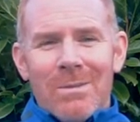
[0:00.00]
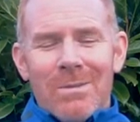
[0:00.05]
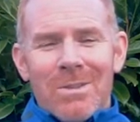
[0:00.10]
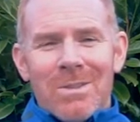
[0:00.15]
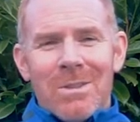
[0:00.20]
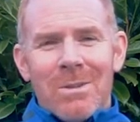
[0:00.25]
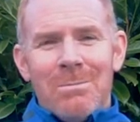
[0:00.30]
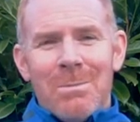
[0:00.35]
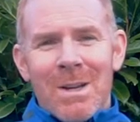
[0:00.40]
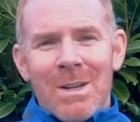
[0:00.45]

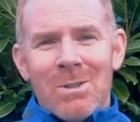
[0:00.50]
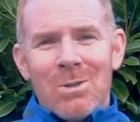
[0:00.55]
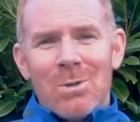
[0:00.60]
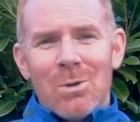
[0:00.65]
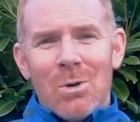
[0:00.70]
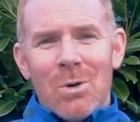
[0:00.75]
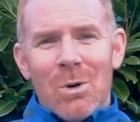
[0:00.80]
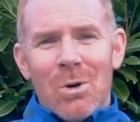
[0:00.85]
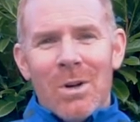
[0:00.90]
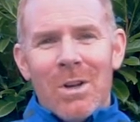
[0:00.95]
So make
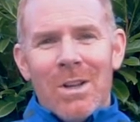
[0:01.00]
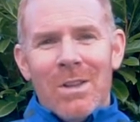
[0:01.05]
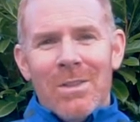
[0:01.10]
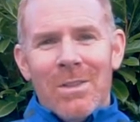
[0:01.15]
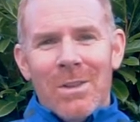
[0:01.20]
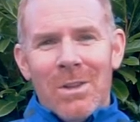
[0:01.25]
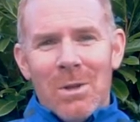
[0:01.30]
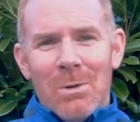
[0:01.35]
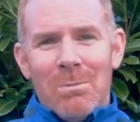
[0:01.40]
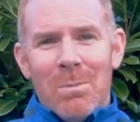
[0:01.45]
sure
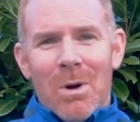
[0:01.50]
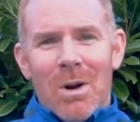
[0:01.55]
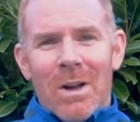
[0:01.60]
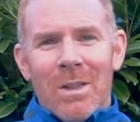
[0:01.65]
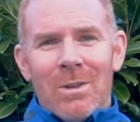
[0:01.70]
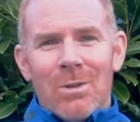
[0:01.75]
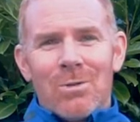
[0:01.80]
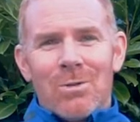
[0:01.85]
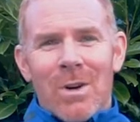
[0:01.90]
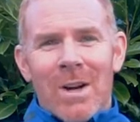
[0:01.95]
that you buy
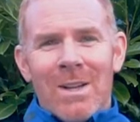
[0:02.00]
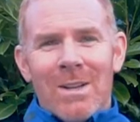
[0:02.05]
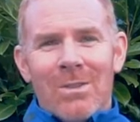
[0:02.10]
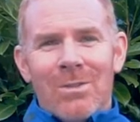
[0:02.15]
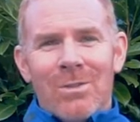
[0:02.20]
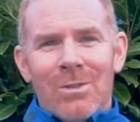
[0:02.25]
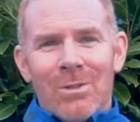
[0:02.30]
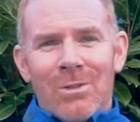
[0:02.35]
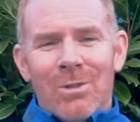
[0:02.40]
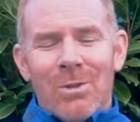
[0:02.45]
the trainers
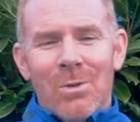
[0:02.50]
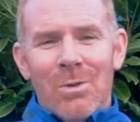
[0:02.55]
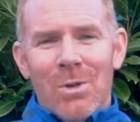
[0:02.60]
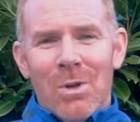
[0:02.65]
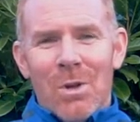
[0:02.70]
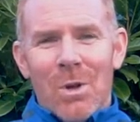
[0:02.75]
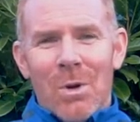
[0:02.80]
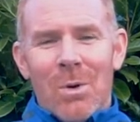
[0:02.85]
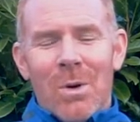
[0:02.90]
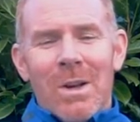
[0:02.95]
that suit
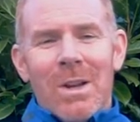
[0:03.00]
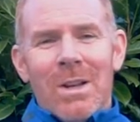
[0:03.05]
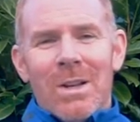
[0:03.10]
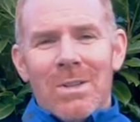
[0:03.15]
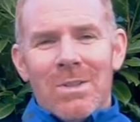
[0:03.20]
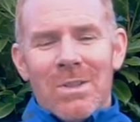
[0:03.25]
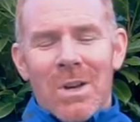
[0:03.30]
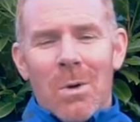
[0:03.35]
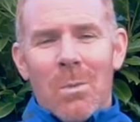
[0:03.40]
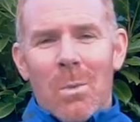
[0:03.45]
you
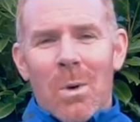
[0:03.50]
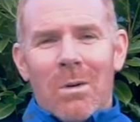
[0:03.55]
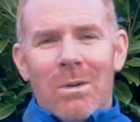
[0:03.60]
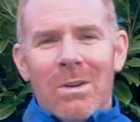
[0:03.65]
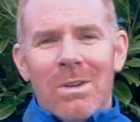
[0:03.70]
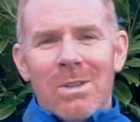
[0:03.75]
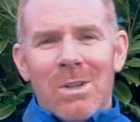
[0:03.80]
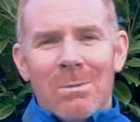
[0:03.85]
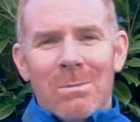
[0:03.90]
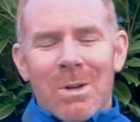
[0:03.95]
and don't
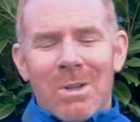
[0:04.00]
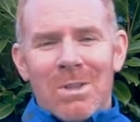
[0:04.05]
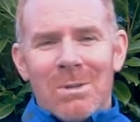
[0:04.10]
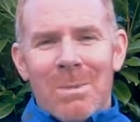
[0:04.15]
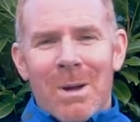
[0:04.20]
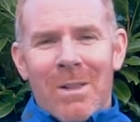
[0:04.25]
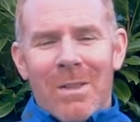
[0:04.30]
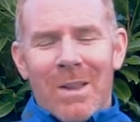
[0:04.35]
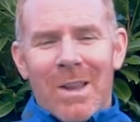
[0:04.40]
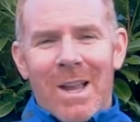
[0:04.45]
worry so much
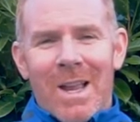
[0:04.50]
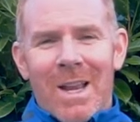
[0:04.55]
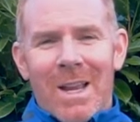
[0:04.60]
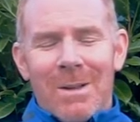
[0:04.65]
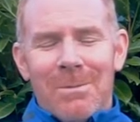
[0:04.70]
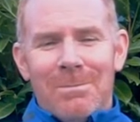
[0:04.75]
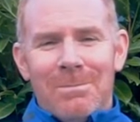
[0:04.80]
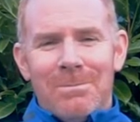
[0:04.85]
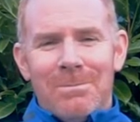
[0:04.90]
about the colour.